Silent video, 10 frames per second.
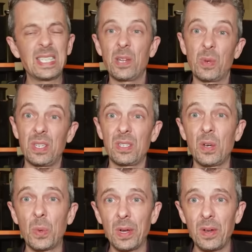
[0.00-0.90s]
case anyone doesn't
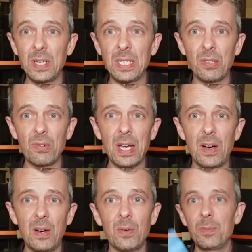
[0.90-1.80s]
know what a ninety-three
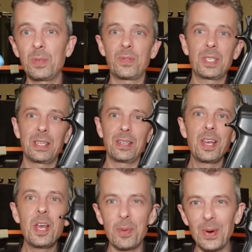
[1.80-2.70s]
R, oops, I've said
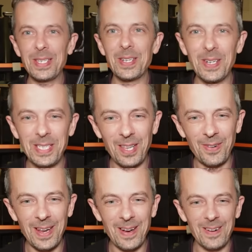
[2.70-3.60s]
it. Beretta
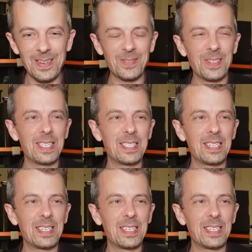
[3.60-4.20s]
ninety-three R is what